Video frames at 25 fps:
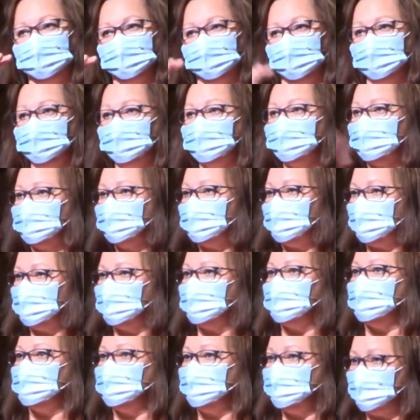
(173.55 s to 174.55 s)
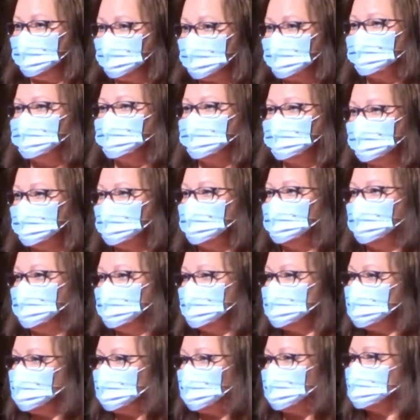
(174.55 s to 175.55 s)
online
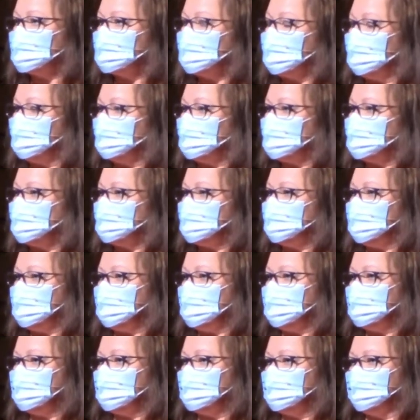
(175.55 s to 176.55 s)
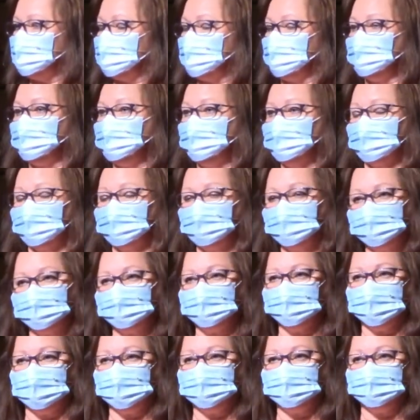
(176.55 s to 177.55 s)
virtual church conference piece, but if you're
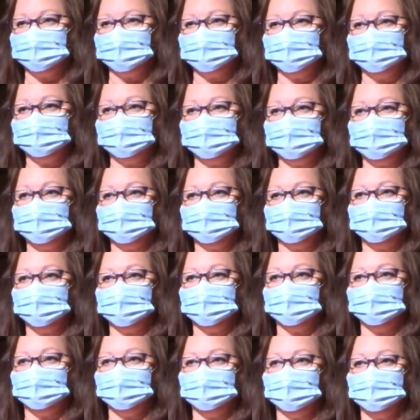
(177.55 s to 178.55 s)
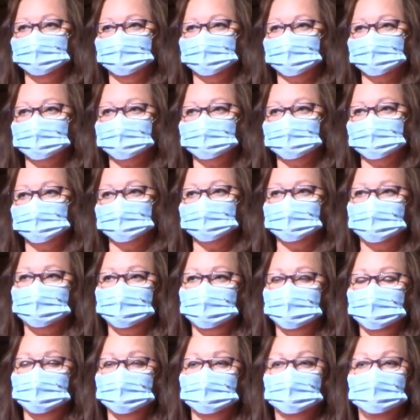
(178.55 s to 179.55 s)
interested in being a part of that virtual
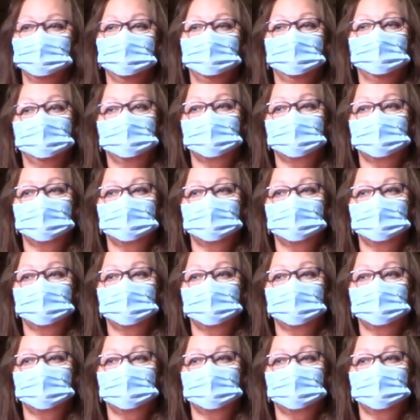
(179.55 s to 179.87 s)
meeting,